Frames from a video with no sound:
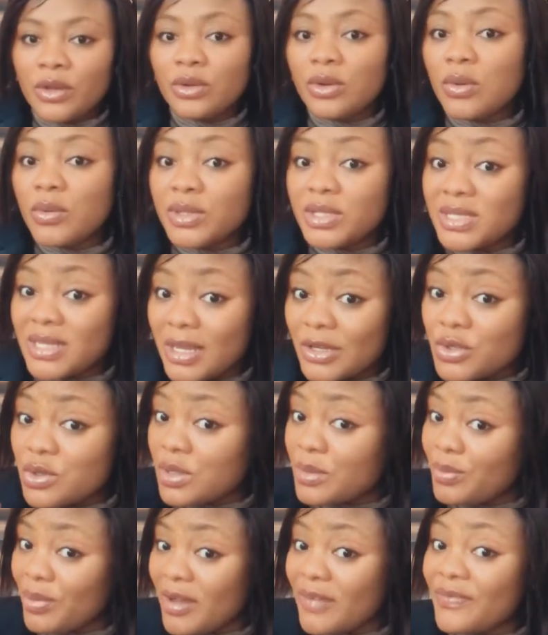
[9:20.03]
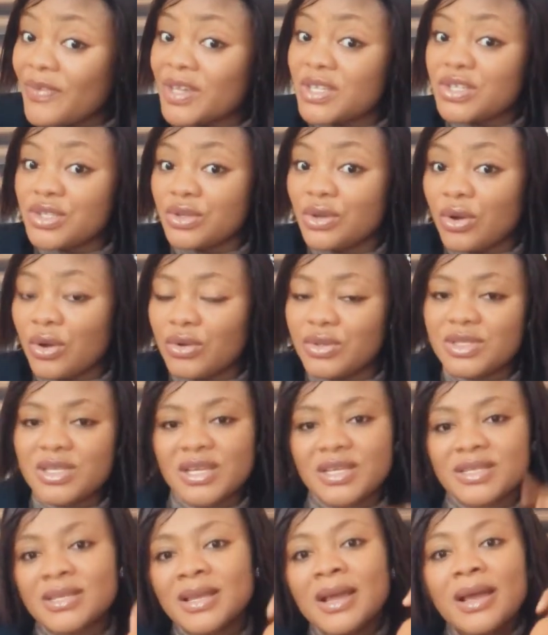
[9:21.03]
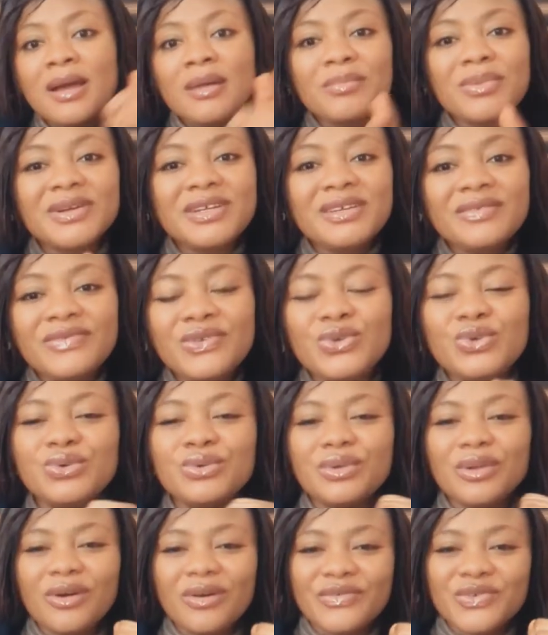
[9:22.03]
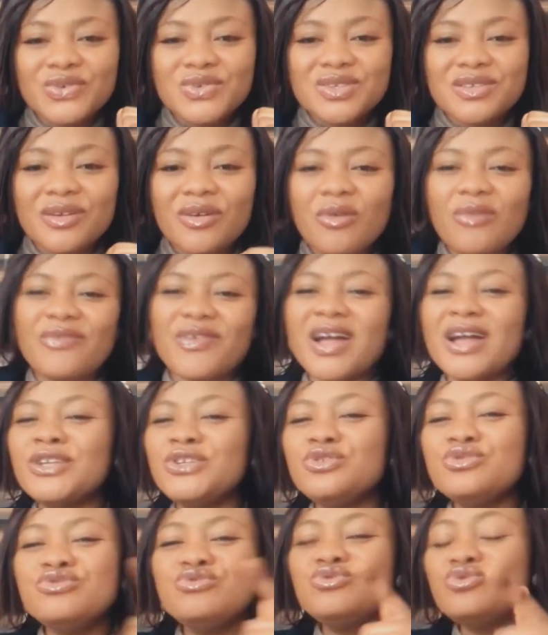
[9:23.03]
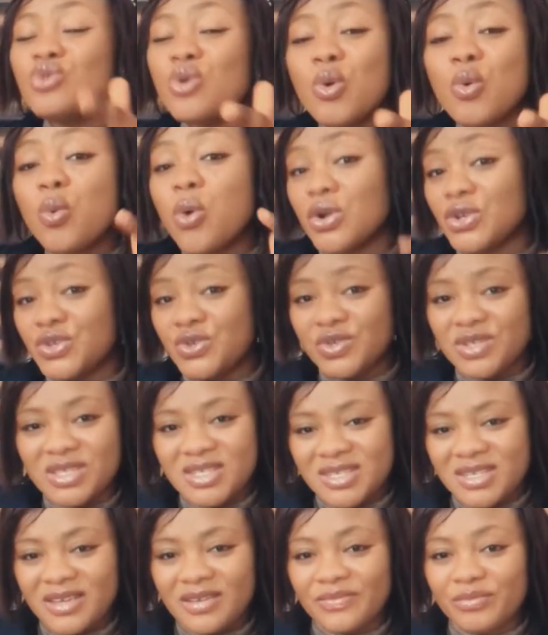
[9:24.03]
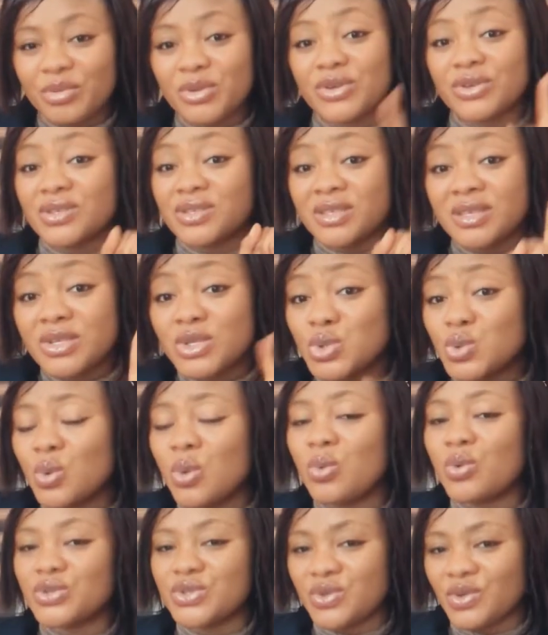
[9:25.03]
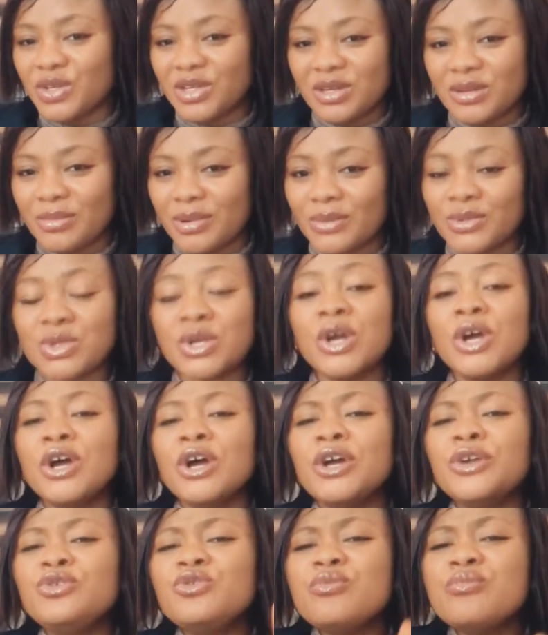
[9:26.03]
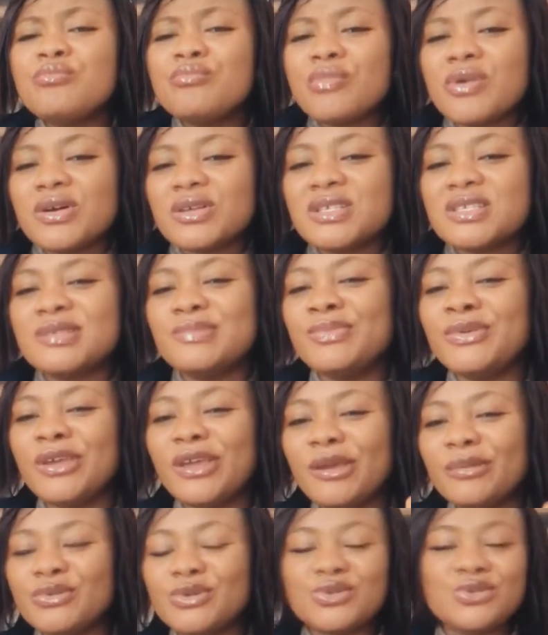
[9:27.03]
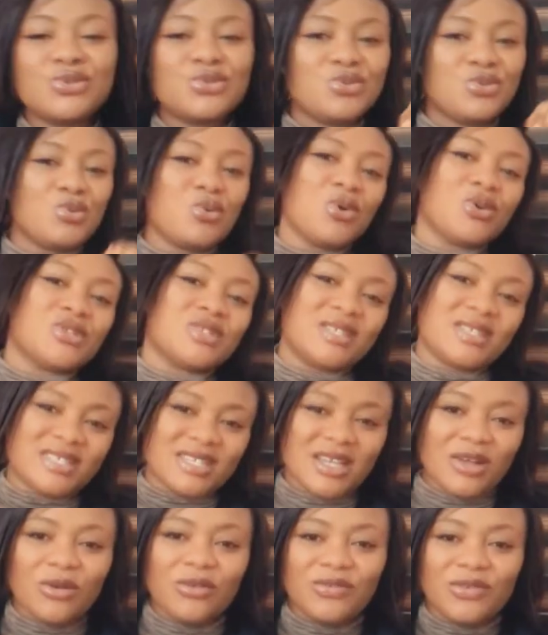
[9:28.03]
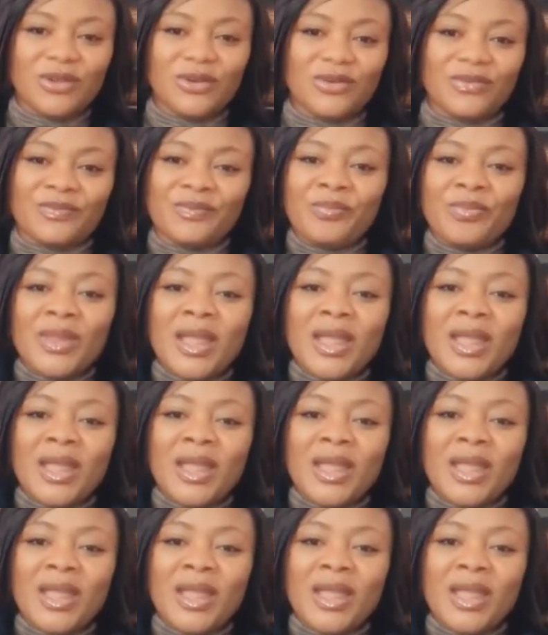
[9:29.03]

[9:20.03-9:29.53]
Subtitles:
No one is actually perfect in the context. But if you love yourself and you know what you deserve, because this is what we're talking about, you must be able to do what? Self-love.